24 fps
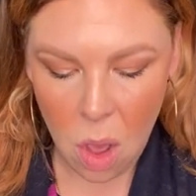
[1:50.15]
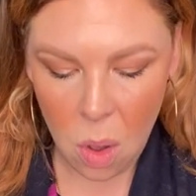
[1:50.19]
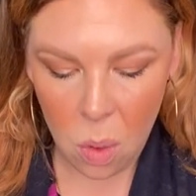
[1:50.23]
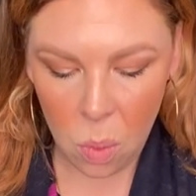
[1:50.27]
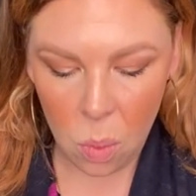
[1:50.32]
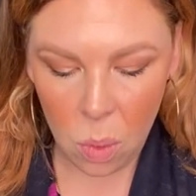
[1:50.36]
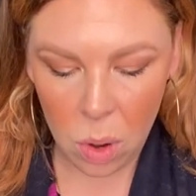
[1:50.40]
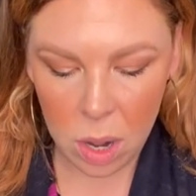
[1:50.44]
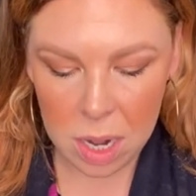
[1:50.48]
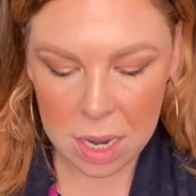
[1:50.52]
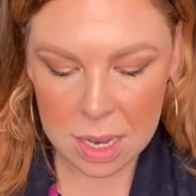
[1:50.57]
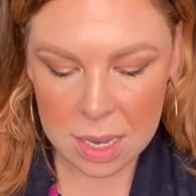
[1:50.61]

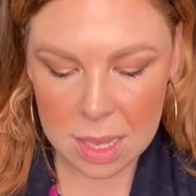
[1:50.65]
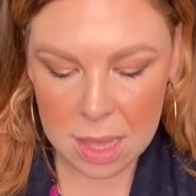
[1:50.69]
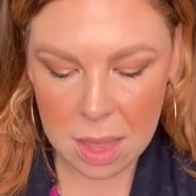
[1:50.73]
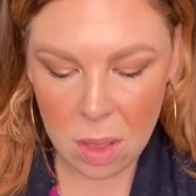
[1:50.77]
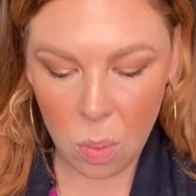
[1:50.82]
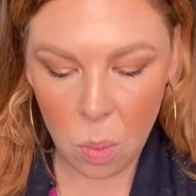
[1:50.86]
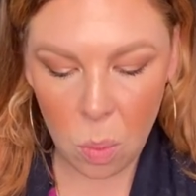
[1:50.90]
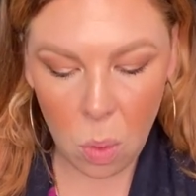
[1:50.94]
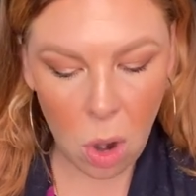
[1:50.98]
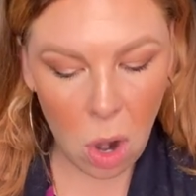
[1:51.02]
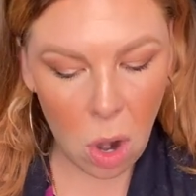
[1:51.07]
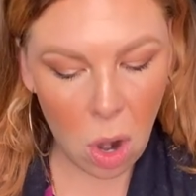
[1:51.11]
What is the
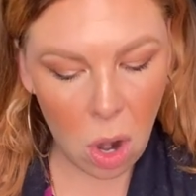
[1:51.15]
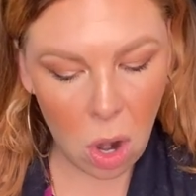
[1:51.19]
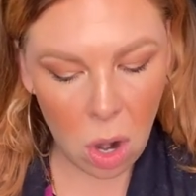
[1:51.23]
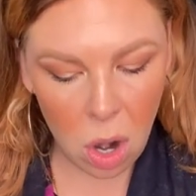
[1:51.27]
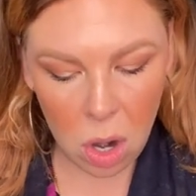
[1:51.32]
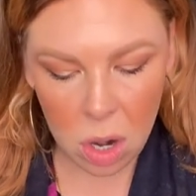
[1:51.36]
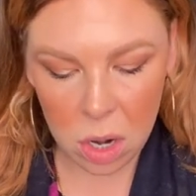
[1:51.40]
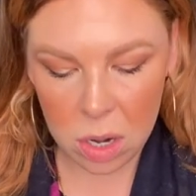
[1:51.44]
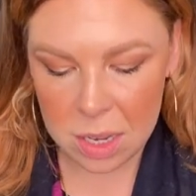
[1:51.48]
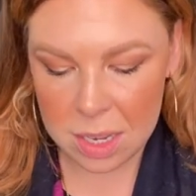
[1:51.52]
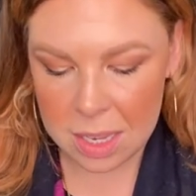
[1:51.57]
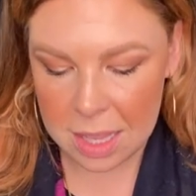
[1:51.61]

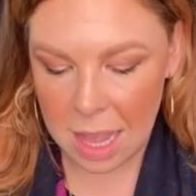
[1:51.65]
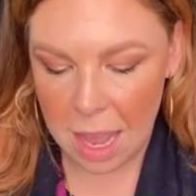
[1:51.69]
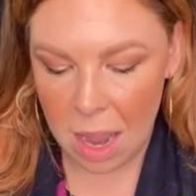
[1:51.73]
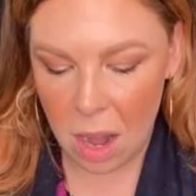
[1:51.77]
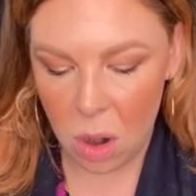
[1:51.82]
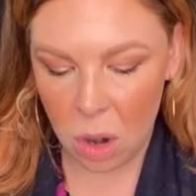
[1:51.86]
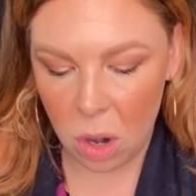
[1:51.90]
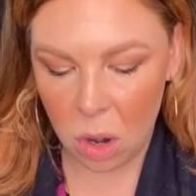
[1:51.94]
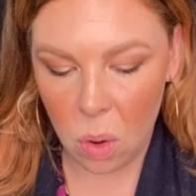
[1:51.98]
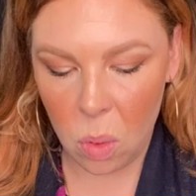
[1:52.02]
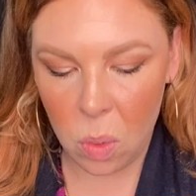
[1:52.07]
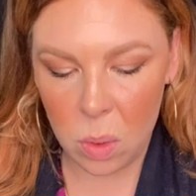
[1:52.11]
words that
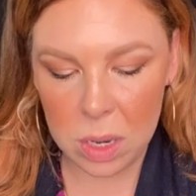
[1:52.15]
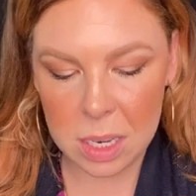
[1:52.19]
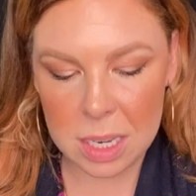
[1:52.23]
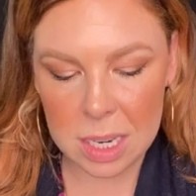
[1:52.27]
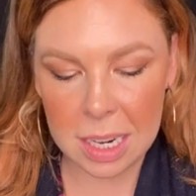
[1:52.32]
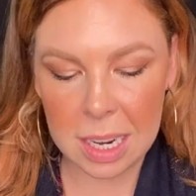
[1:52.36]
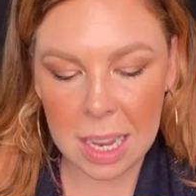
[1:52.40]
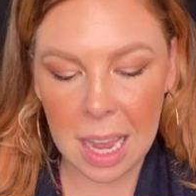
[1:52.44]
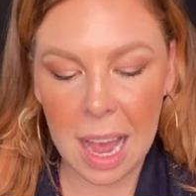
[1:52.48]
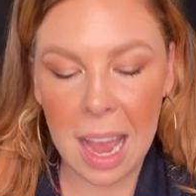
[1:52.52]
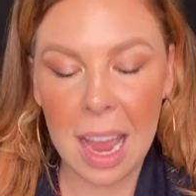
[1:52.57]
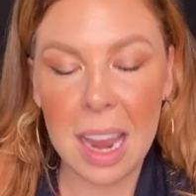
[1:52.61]
are going to
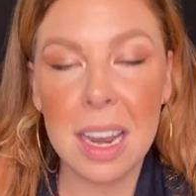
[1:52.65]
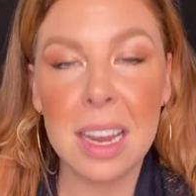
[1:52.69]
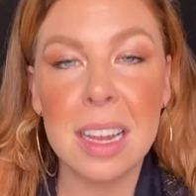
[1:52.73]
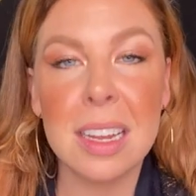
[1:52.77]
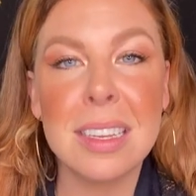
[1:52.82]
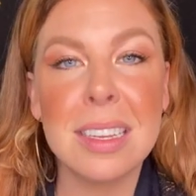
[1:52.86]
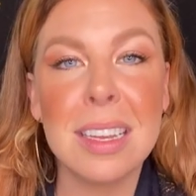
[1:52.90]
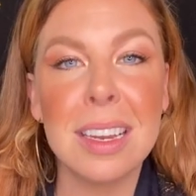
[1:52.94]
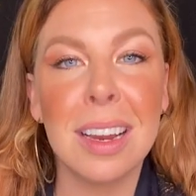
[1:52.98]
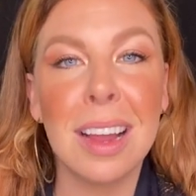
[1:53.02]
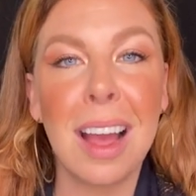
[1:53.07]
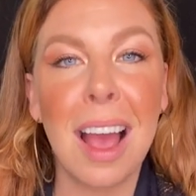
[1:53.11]
guide
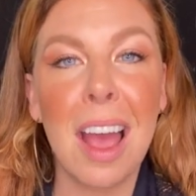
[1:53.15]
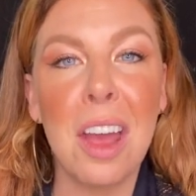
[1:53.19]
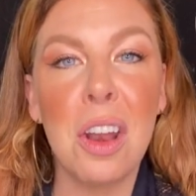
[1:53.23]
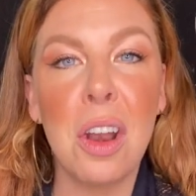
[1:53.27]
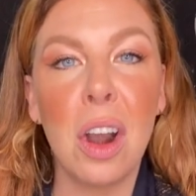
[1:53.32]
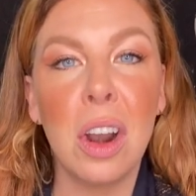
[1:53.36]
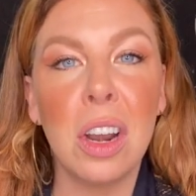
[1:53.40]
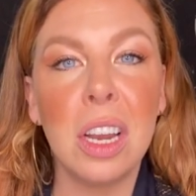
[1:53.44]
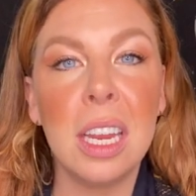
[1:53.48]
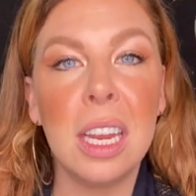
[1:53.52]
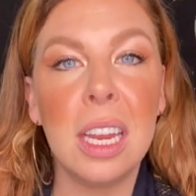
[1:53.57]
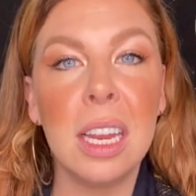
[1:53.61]
us and guide
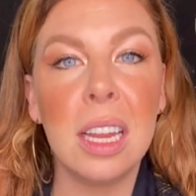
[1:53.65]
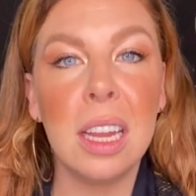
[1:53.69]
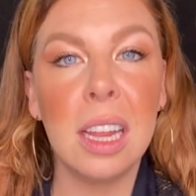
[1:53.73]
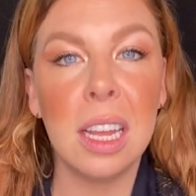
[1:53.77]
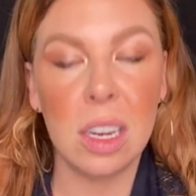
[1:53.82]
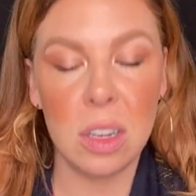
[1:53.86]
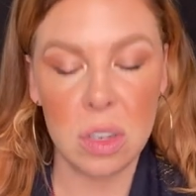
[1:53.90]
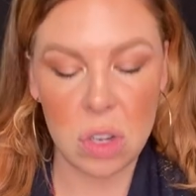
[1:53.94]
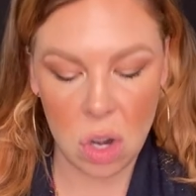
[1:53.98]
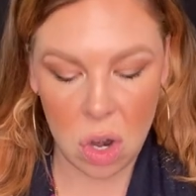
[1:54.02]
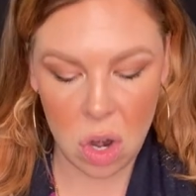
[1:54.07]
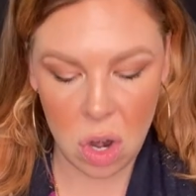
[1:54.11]
our
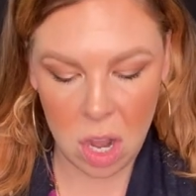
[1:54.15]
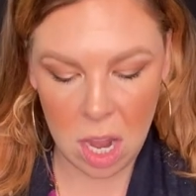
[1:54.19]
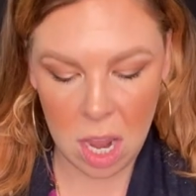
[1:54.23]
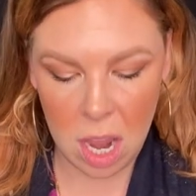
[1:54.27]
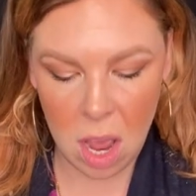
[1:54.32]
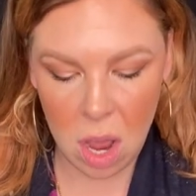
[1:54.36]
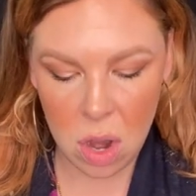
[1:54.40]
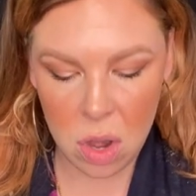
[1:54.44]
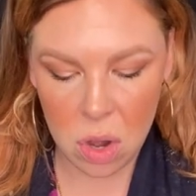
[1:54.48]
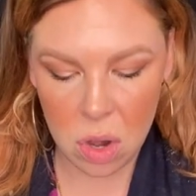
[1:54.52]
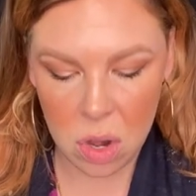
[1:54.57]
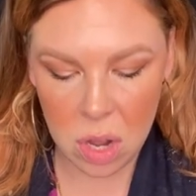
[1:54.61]
healing journey
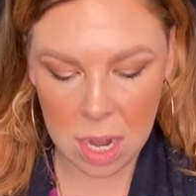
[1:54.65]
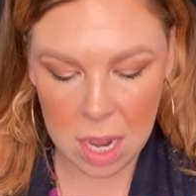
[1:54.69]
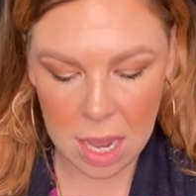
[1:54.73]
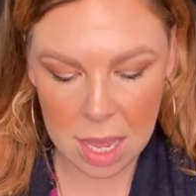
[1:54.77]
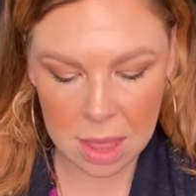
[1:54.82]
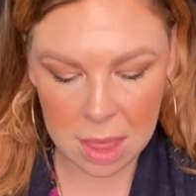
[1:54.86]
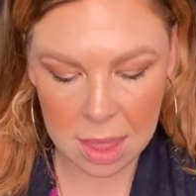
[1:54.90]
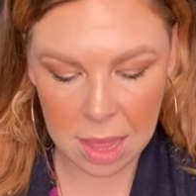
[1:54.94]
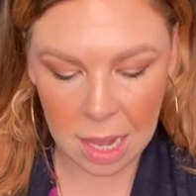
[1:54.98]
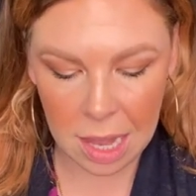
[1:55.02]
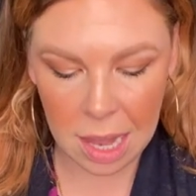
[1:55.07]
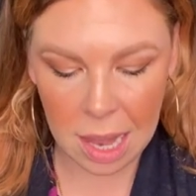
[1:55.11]

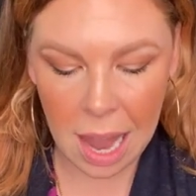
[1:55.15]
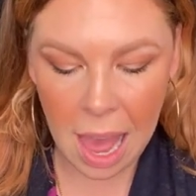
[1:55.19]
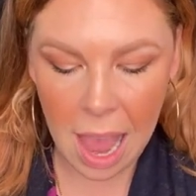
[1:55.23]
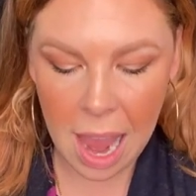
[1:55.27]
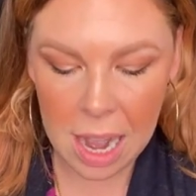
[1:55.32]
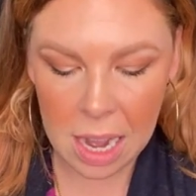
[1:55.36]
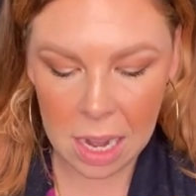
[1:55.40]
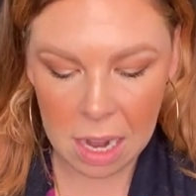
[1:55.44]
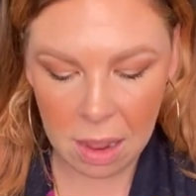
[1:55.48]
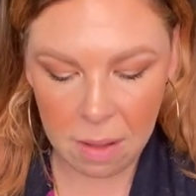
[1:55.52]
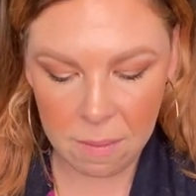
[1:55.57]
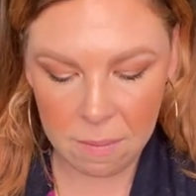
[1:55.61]
underneath the
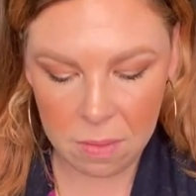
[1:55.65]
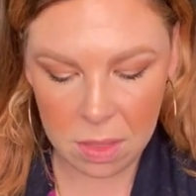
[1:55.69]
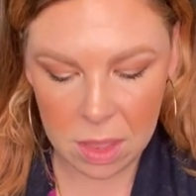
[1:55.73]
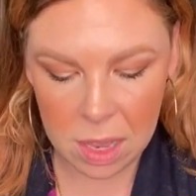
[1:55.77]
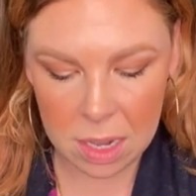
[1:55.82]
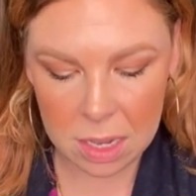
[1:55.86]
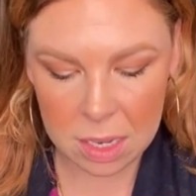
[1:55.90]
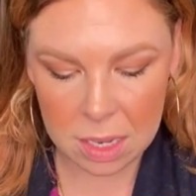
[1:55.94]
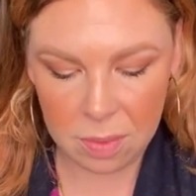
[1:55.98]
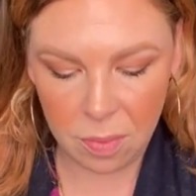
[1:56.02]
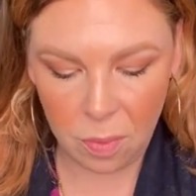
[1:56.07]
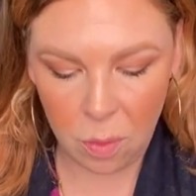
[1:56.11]
light of
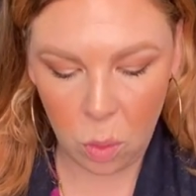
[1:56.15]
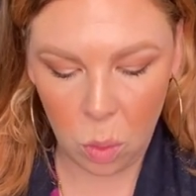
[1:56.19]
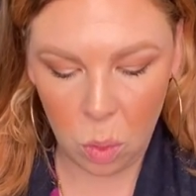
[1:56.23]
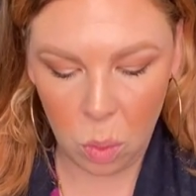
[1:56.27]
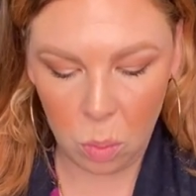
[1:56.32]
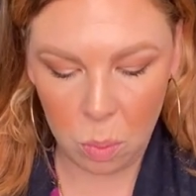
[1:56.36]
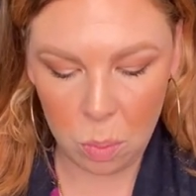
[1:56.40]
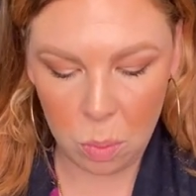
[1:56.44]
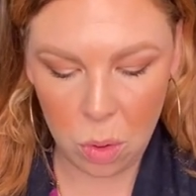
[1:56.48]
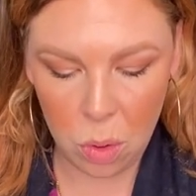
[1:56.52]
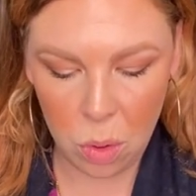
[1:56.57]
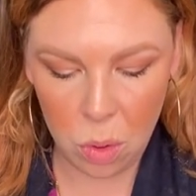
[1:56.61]
this full
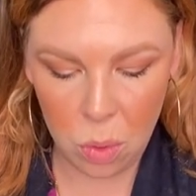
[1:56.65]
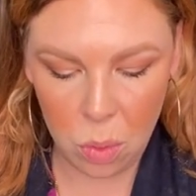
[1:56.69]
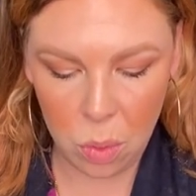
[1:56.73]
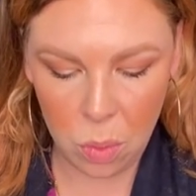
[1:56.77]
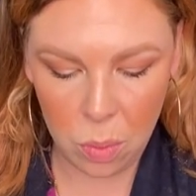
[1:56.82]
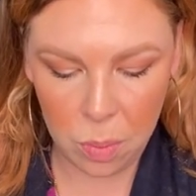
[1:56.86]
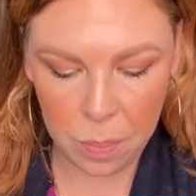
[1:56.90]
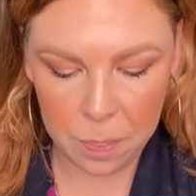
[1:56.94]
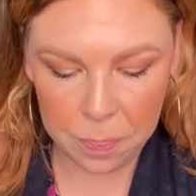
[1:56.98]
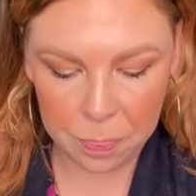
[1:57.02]
moon?